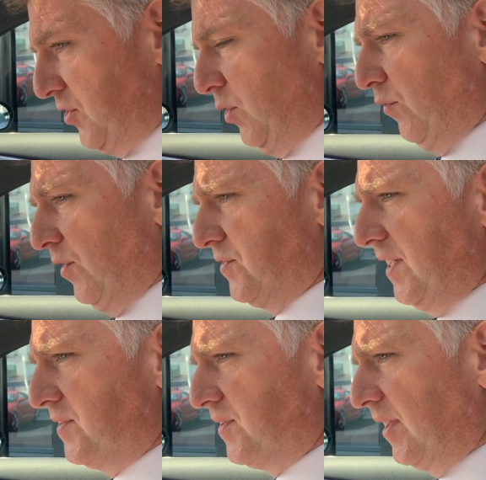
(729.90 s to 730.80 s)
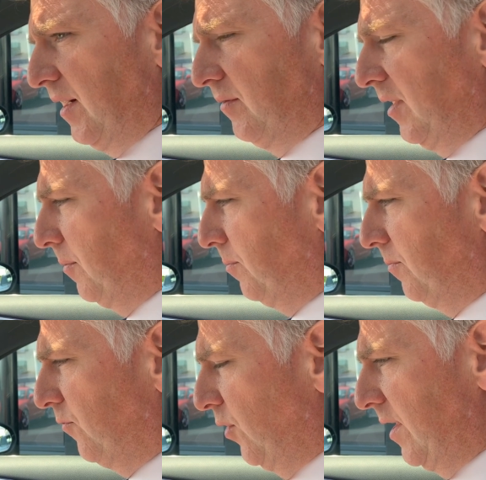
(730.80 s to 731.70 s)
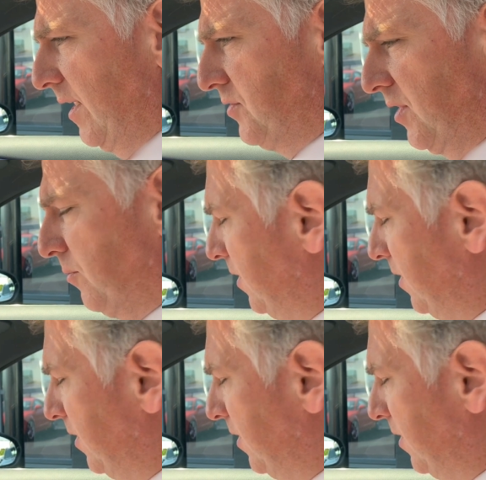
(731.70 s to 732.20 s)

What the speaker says: two front seats are fully electric and